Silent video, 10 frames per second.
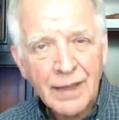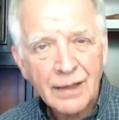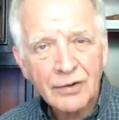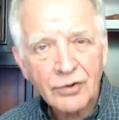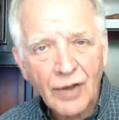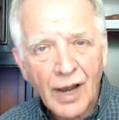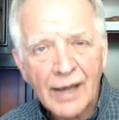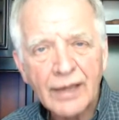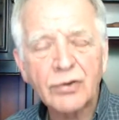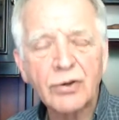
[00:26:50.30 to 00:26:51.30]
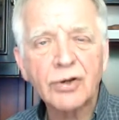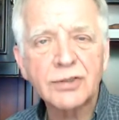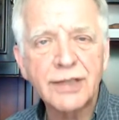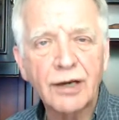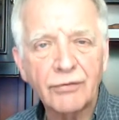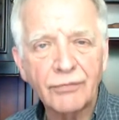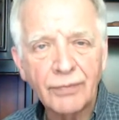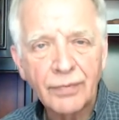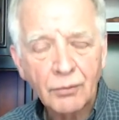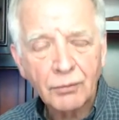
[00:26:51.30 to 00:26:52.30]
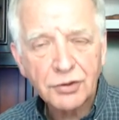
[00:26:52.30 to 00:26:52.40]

dying to yourself which